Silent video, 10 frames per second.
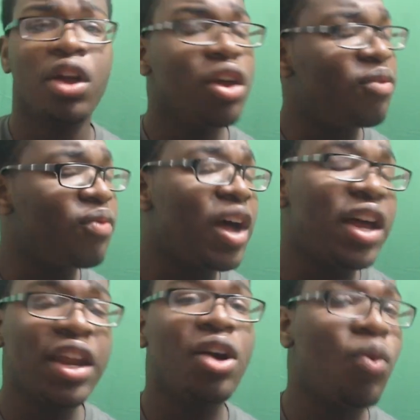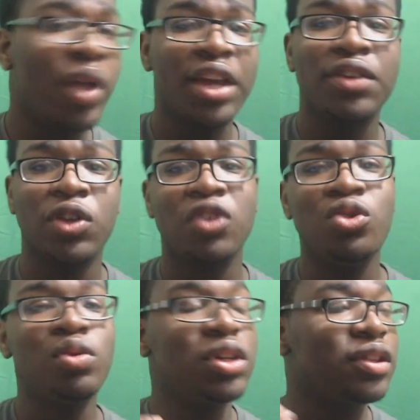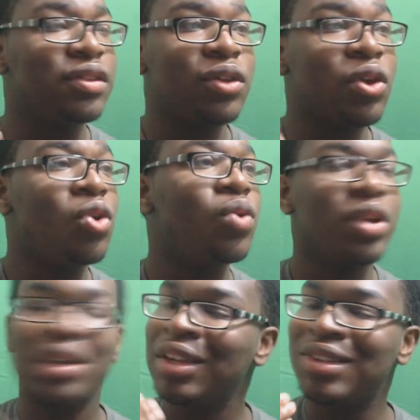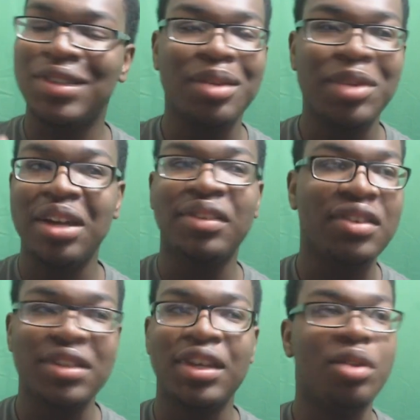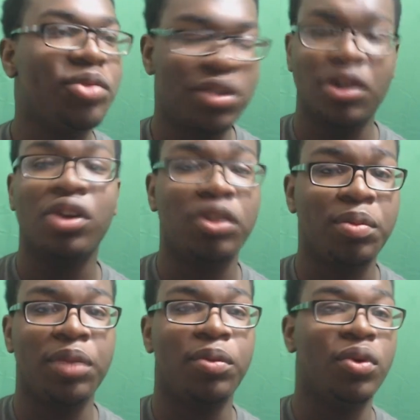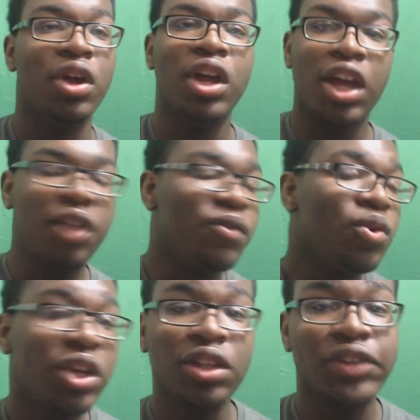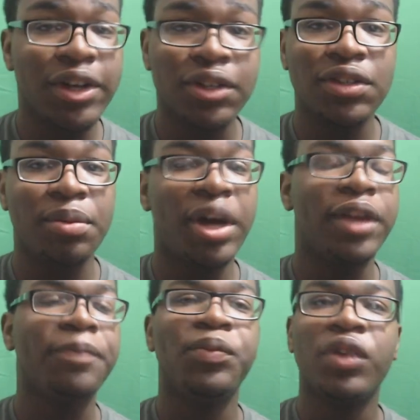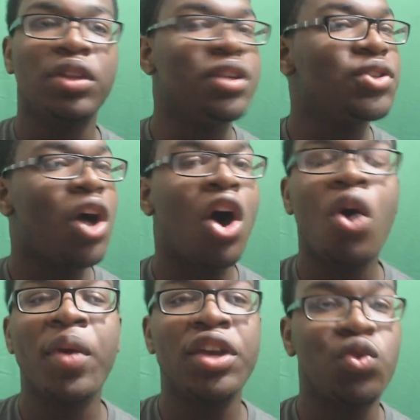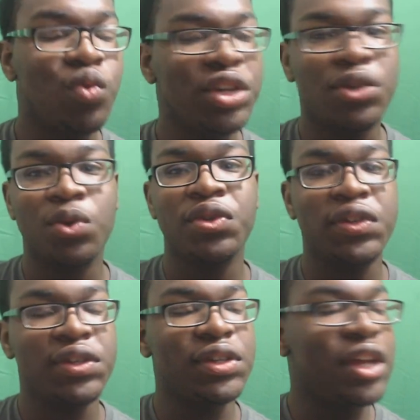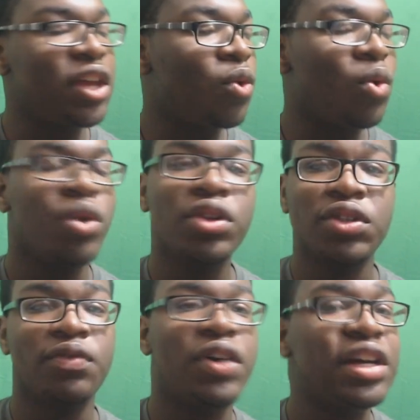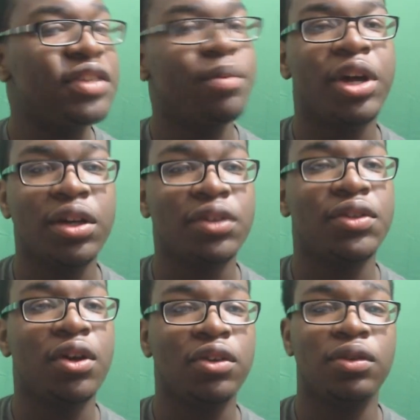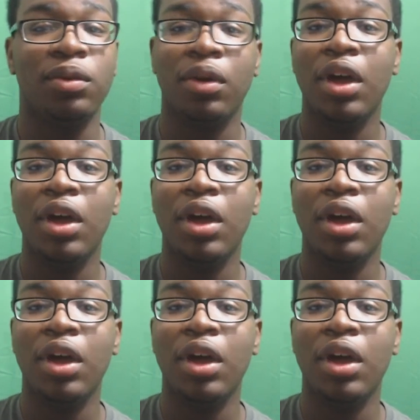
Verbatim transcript: Find out ways that you can go. It just sometimes it just helps to talk to people. If you need to talk to somebody, there's always resources in order to find somebody to talk to.